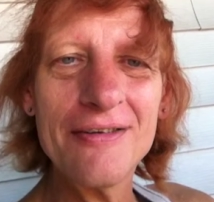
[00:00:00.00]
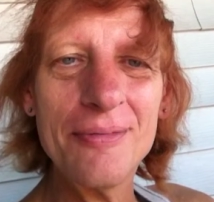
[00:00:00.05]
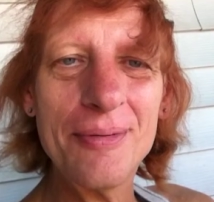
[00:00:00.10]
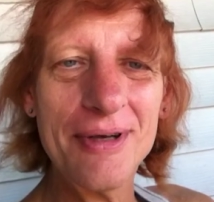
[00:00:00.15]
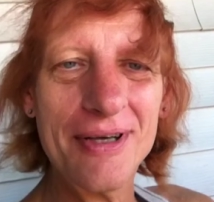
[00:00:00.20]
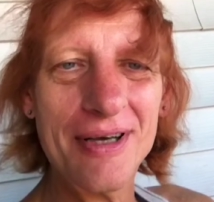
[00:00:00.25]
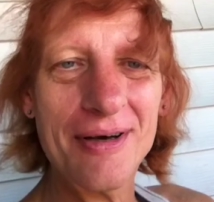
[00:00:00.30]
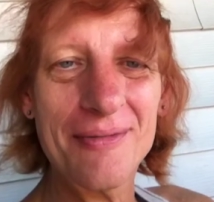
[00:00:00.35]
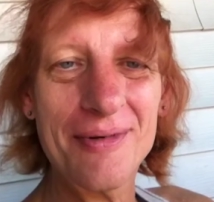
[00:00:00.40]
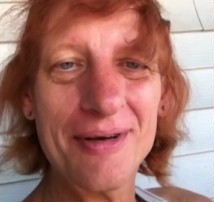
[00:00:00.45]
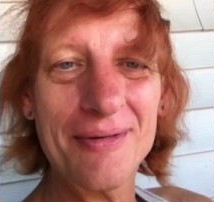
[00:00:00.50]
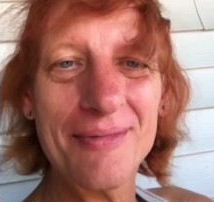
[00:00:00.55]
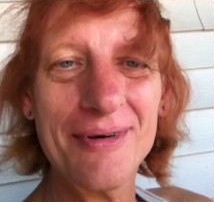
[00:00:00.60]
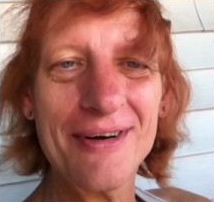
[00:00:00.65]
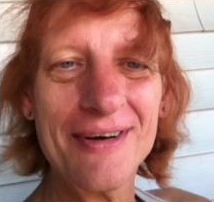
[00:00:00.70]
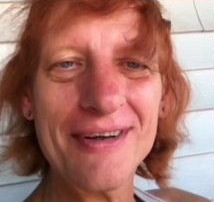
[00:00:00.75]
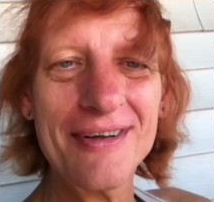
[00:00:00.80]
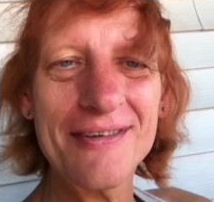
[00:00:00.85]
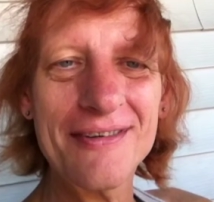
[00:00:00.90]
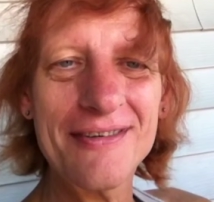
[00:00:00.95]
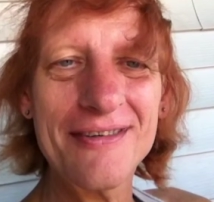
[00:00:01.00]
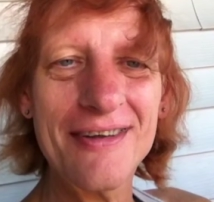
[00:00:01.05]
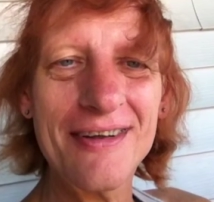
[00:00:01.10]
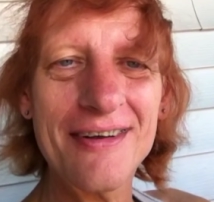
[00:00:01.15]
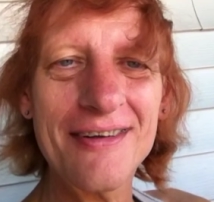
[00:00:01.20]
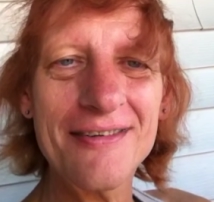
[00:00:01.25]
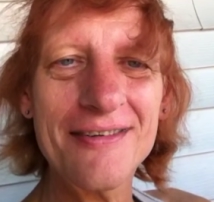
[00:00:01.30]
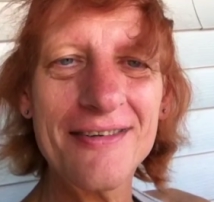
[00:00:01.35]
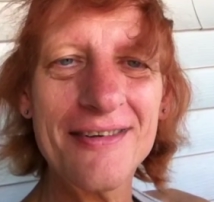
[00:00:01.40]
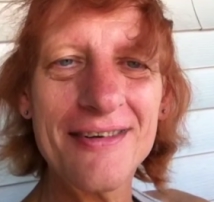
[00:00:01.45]
to become an American
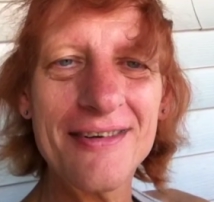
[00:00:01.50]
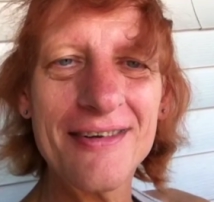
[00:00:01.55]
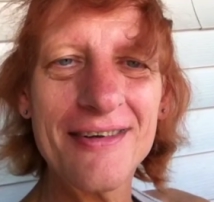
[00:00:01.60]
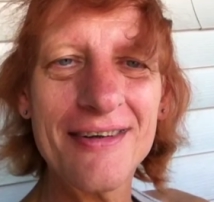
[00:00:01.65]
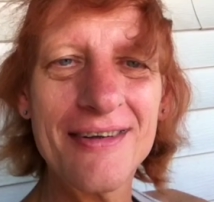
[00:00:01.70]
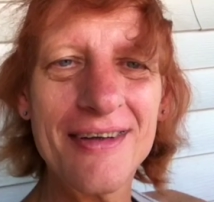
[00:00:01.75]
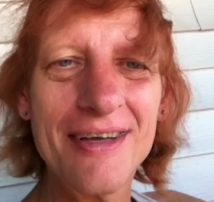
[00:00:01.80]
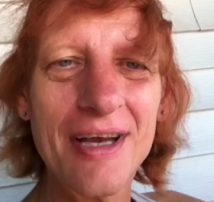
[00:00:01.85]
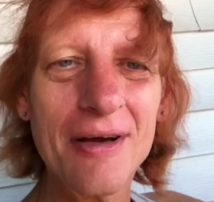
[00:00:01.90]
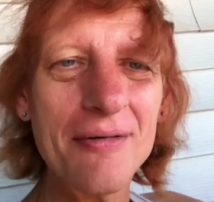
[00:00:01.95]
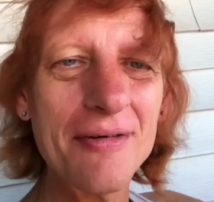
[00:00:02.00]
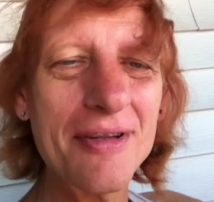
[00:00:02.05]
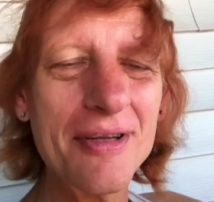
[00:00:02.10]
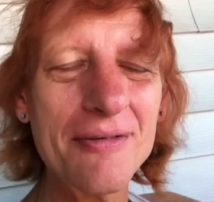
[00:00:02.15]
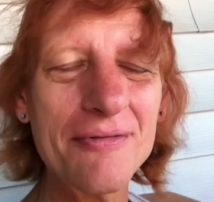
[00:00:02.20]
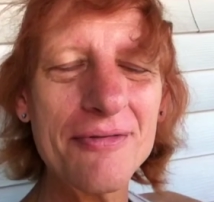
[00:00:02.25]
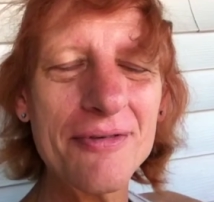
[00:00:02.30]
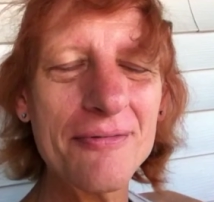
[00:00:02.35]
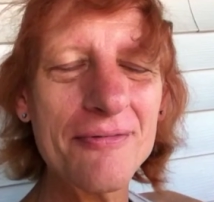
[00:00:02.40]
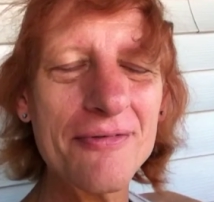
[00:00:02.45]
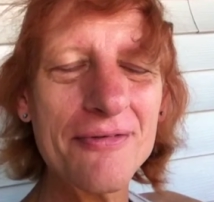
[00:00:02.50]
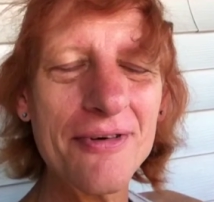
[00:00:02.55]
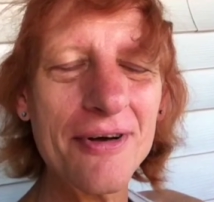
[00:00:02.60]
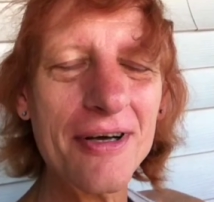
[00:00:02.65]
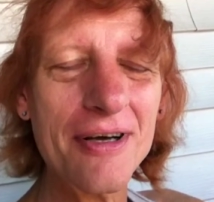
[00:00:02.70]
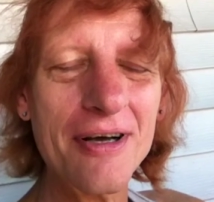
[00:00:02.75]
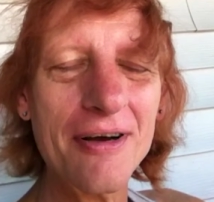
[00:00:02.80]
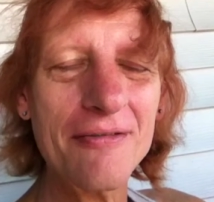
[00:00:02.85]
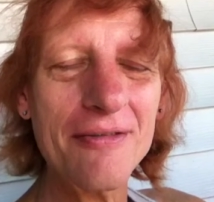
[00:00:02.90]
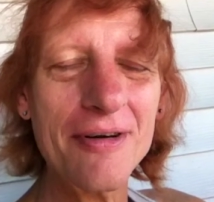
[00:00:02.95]
citizen. Everything from
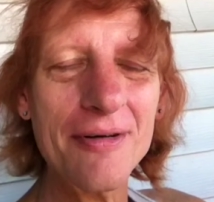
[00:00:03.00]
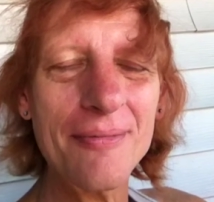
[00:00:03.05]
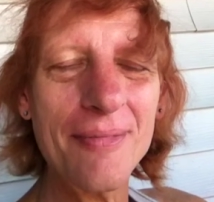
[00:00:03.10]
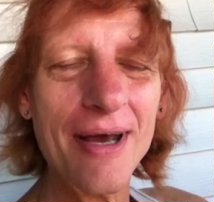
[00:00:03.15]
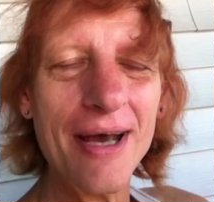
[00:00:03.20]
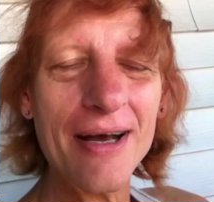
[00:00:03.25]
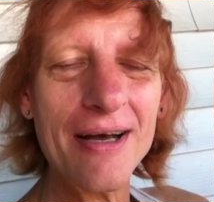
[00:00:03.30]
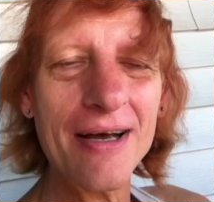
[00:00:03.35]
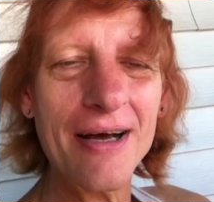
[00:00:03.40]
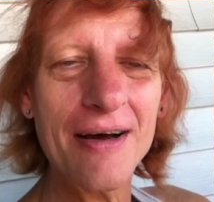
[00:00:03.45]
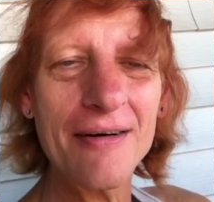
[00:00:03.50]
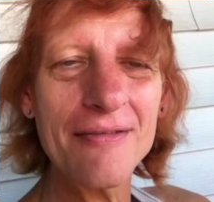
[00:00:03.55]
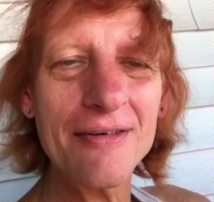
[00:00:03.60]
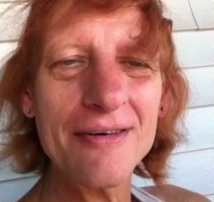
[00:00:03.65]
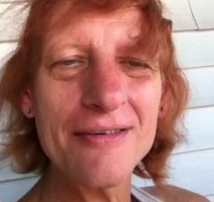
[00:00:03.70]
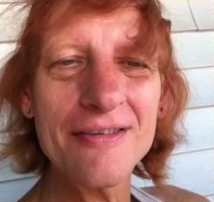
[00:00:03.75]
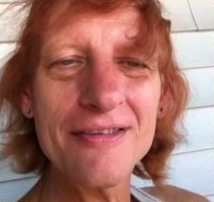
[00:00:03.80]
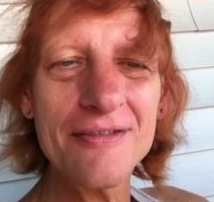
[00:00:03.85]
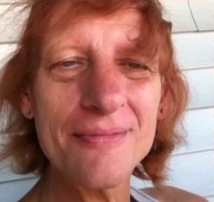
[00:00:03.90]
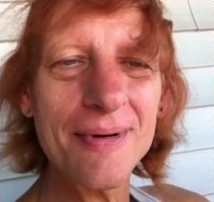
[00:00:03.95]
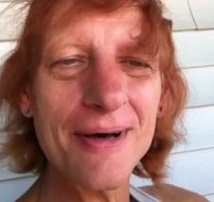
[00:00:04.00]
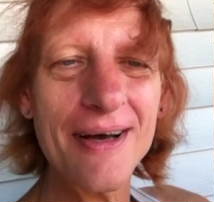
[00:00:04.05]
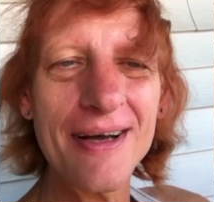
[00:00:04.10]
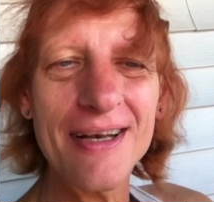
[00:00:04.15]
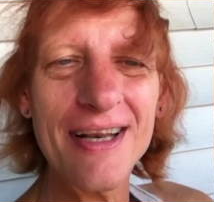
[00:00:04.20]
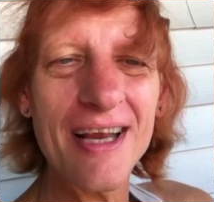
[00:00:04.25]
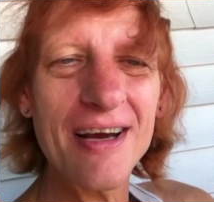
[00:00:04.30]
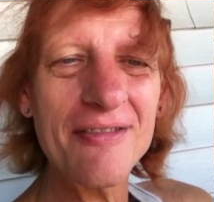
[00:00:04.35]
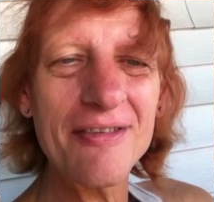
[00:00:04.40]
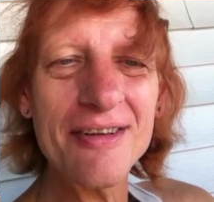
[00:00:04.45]
front cover to back cover,
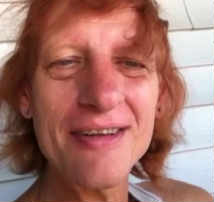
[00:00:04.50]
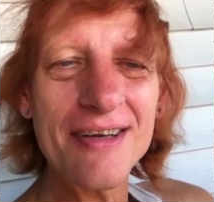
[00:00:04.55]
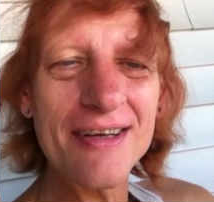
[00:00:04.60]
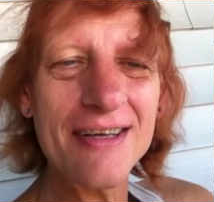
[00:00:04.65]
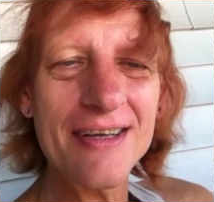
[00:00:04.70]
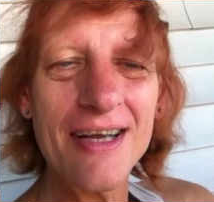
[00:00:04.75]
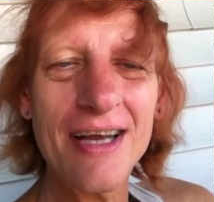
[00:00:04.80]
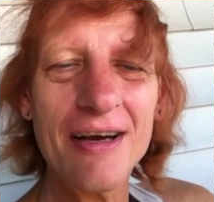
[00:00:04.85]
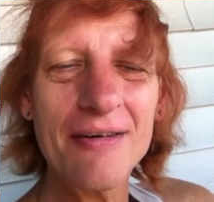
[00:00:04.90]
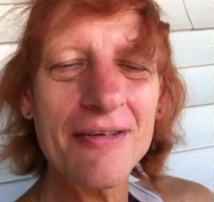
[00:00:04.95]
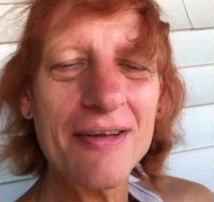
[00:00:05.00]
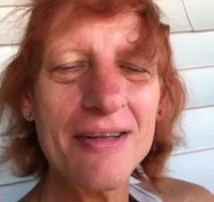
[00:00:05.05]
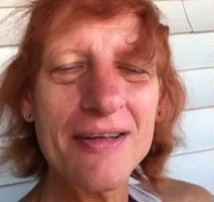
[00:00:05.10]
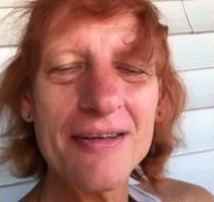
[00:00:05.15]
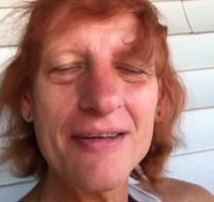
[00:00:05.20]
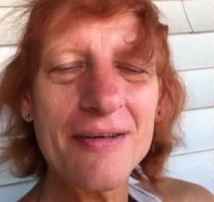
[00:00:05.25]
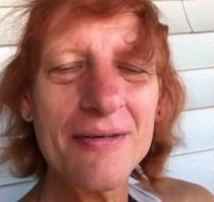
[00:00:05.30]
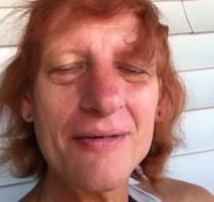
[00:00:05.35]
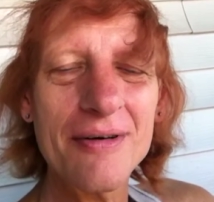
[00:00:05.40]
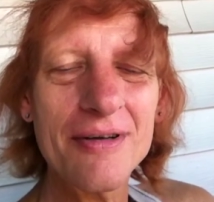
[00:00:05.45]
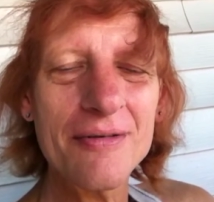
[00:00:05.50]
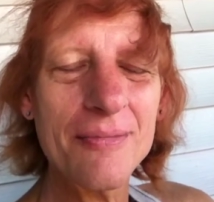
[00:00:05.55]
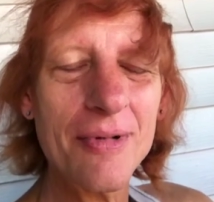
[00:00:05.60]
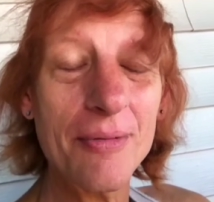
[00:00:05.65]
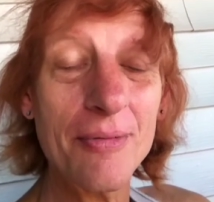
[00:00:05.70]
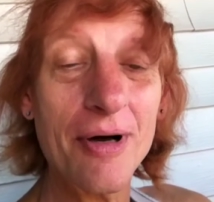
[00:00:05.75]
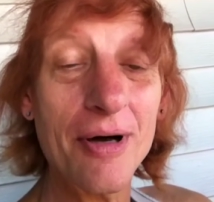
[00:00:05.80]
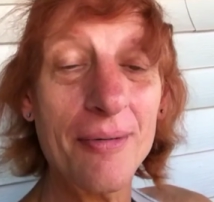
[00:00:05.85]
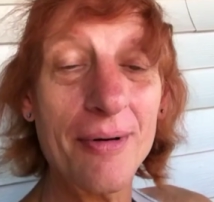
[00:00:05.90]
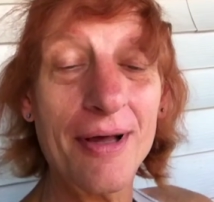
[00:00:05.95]
spine, everything everything there was.
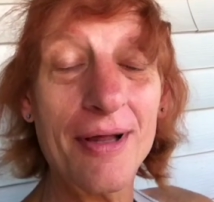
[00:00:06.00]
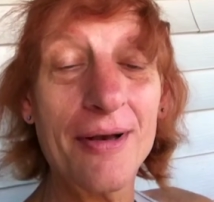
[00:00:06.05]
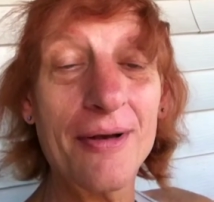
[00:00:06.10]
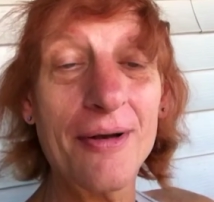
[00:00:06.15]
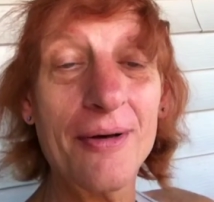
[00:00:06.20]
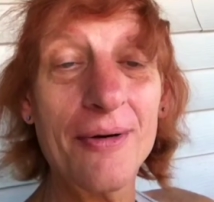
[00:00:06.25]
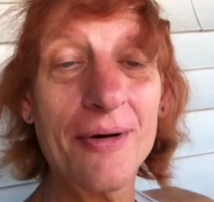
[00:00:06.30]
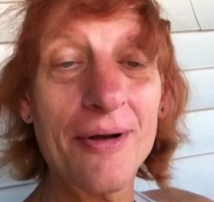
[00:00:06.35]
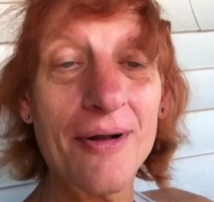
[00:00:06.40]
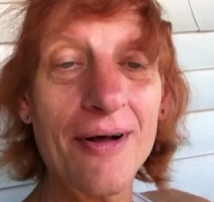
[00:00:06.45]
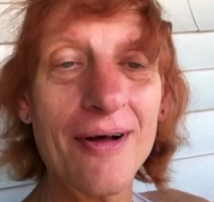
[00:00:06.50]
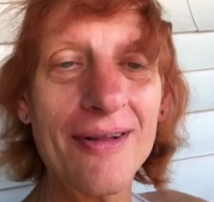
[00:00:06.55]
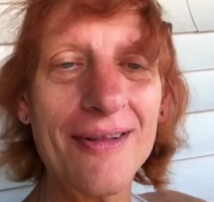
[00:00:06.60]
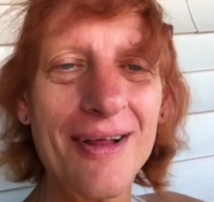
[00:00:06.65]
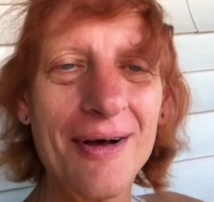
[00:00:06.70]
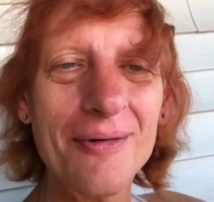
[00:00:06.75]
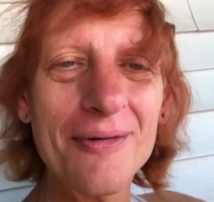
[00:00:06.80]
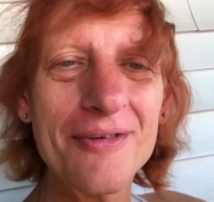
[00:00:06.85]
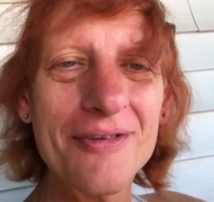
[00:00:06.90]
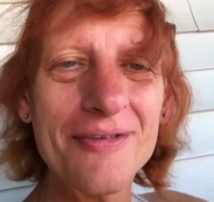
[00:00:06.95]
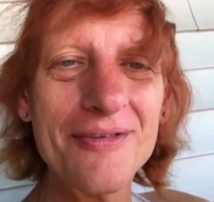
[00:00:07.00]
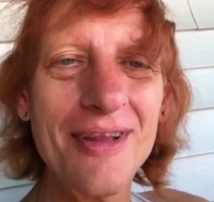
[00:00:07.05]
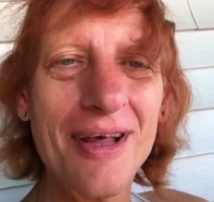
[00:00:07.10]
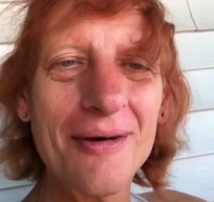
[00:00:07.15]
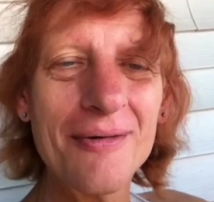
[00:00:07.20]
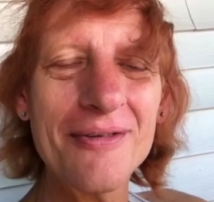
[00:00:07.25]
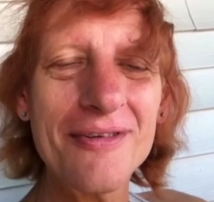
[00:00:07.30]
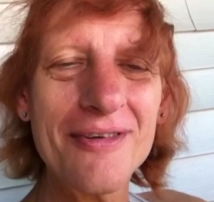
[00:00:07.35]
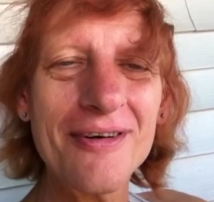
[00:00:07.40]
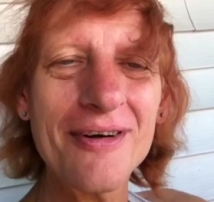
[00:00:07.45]
My mom had to know it all. That was
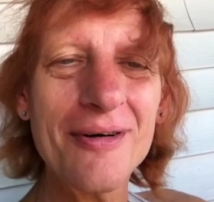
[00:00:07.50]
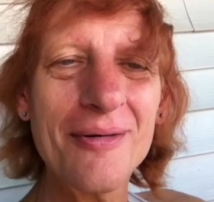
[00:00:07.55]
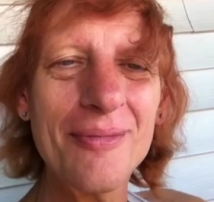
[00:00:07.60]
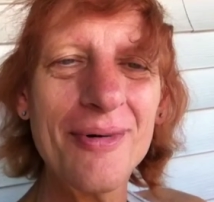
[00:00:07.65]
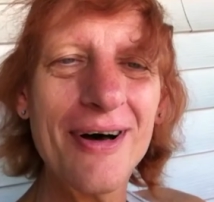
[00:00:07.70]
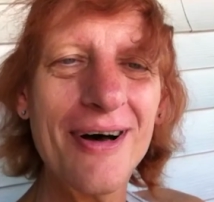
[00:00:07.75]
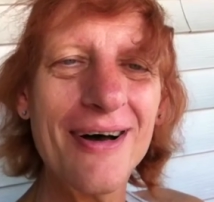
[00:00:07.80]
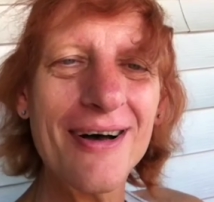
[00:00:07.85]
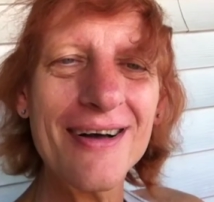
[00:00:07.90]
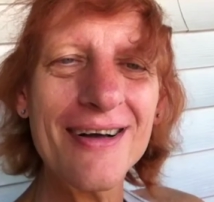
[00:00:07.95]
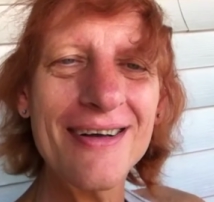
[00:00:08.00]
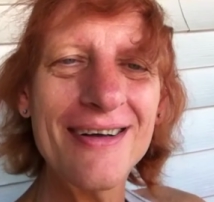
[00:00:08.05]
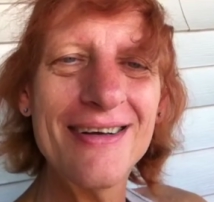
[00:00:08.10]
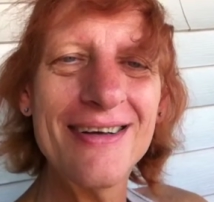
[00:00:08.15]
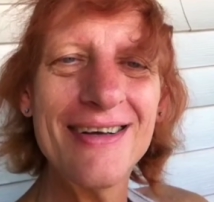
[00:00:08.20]
that was Uncle Bob.